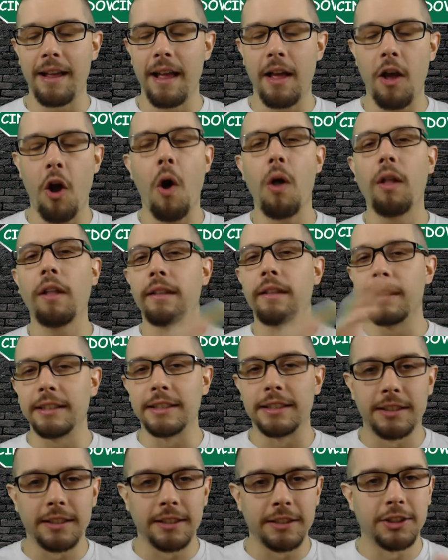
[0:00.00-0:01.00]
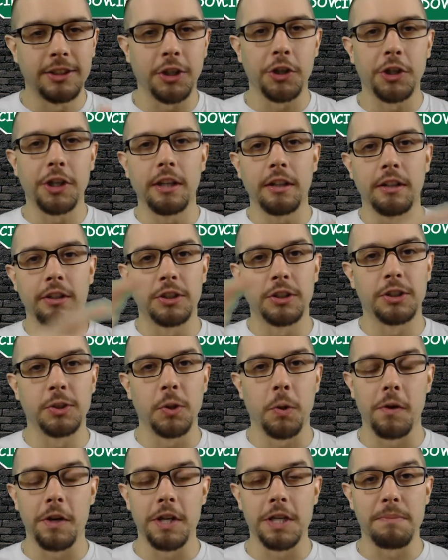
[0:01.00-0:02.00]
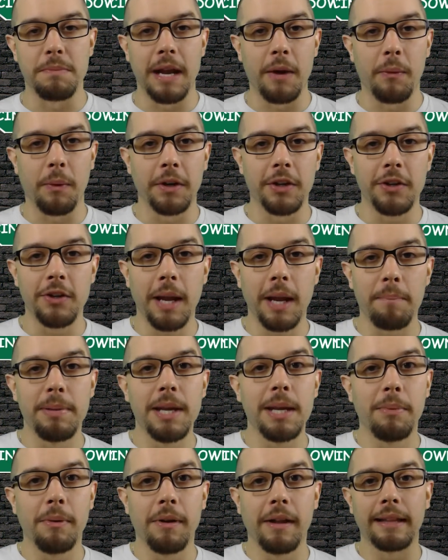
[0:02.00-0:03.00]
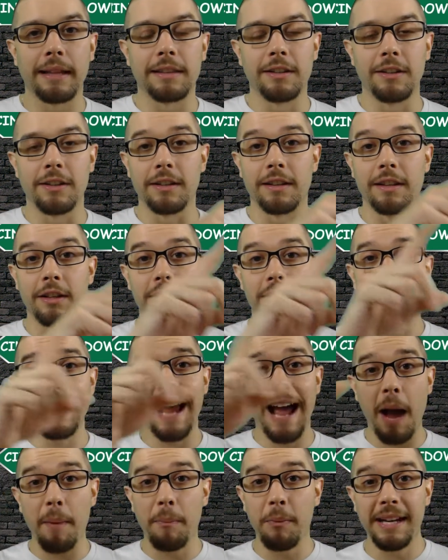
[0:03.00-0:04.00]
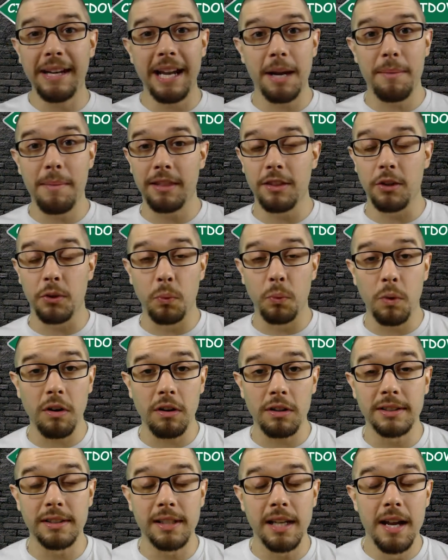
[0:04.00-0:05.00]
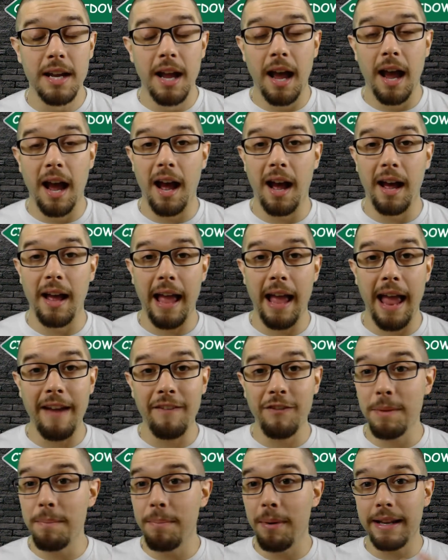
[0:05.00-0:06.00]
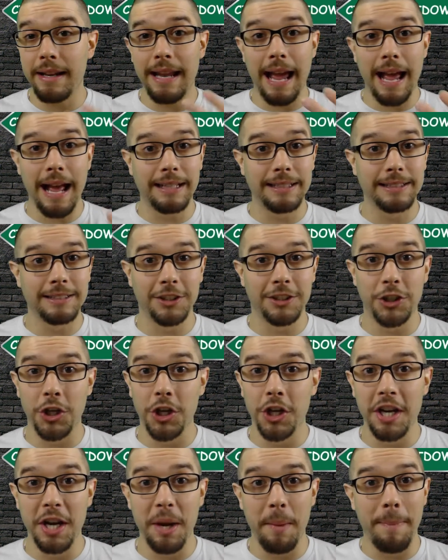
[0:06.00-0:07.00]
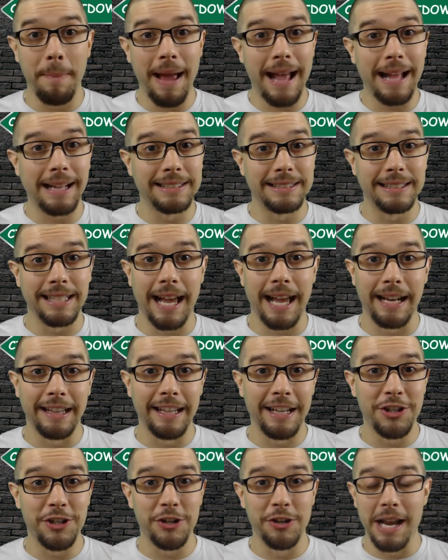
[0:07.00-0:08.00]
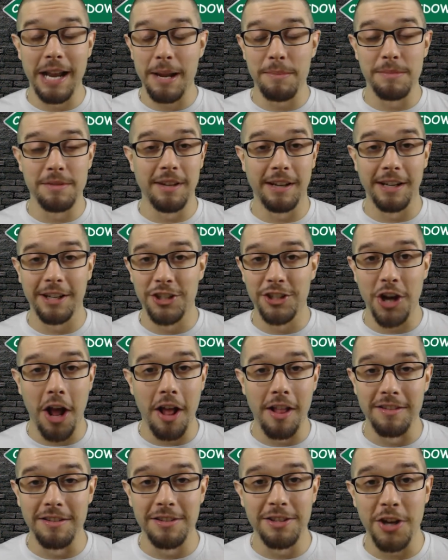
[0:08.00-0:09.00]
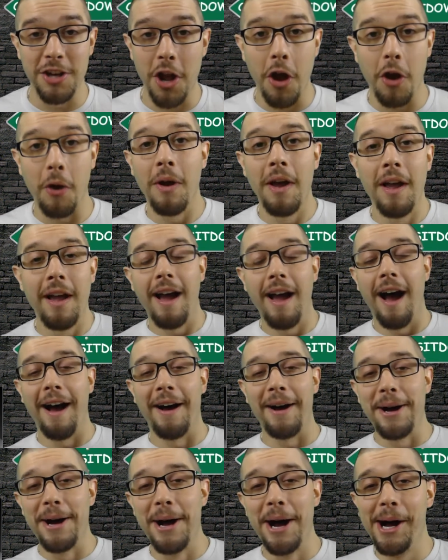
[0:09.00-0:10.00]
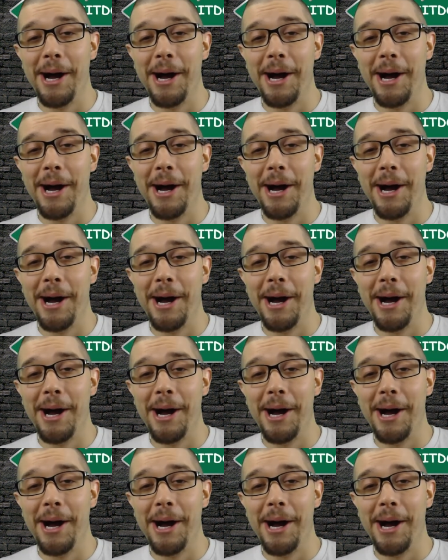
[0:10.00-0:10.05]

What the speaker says: All of these circular stories, man, where you get people at their top, we get them at their worst. Everybody has a good and a bad side, unless your name's like Jon Snow. But